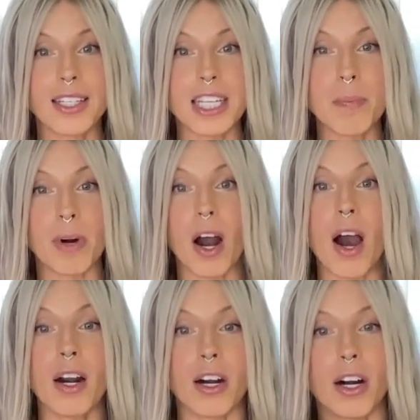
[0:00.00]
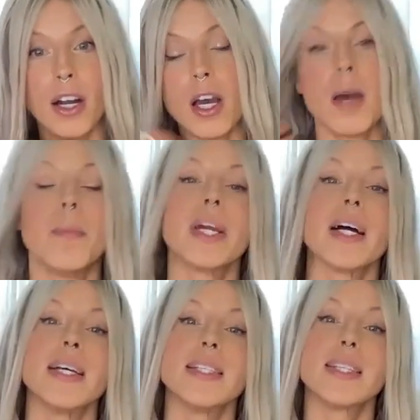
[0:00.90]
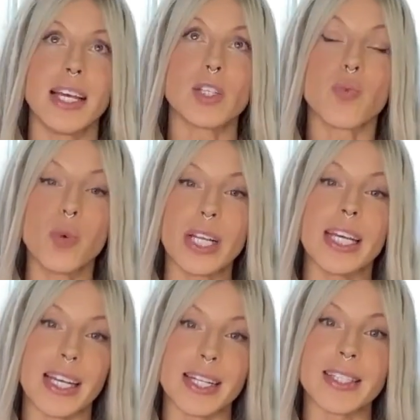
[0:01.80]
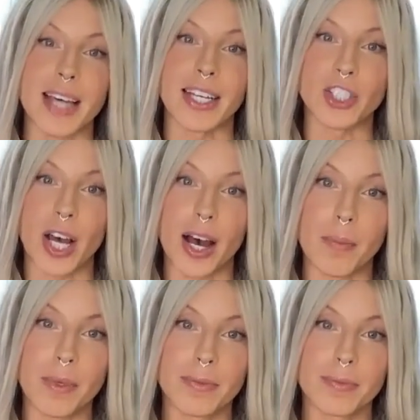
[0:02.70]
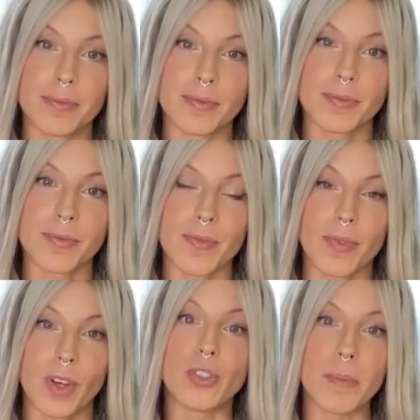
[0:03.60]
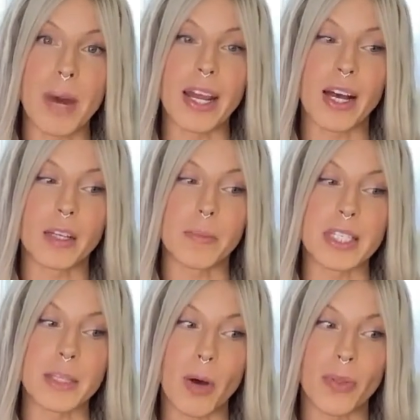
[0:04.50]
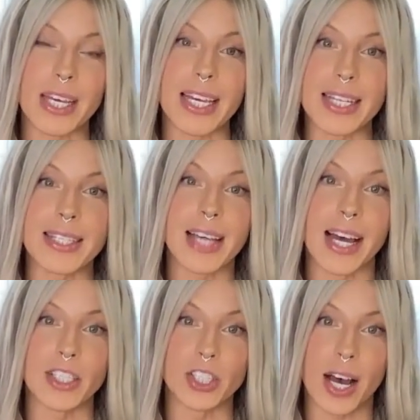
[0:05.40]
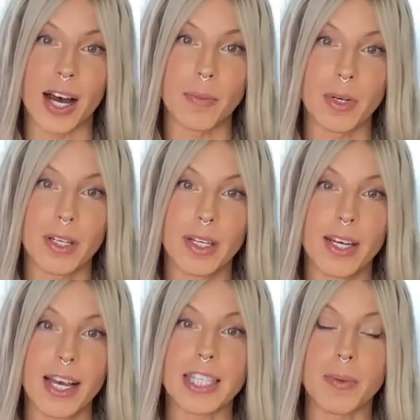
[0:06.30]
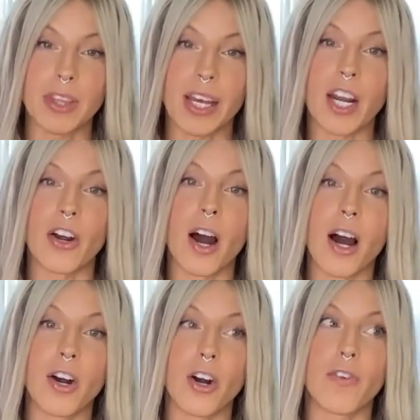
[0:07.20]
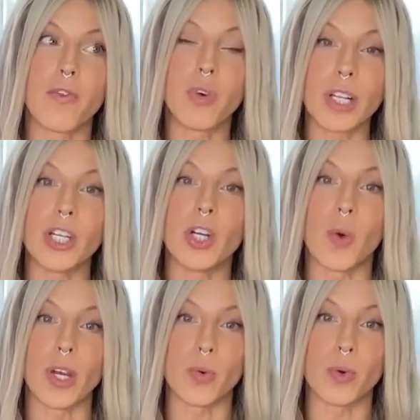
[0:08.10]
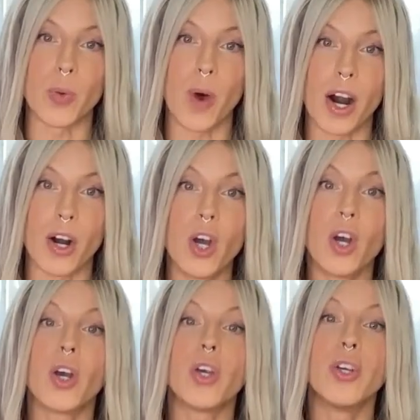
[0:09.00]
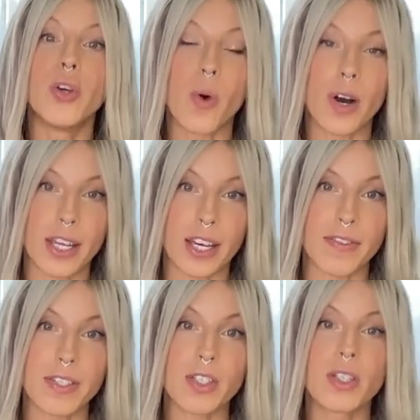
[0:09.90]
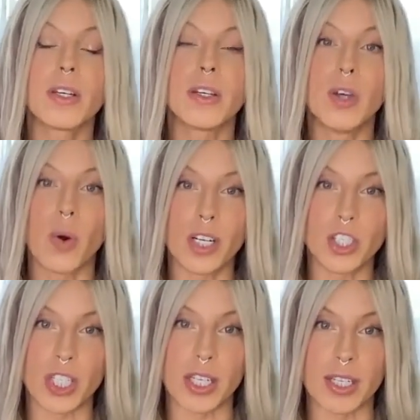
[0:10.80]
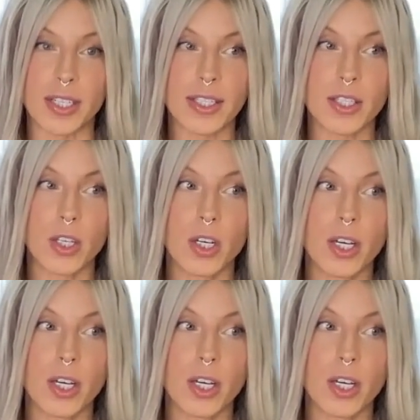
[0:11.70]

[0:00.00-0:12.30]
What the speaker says: deeper hunger because it's really an inside job. Dream Body Alchemy is about the inside job. It's about that inner hunger of really knowing who you are, your gifts, your genius,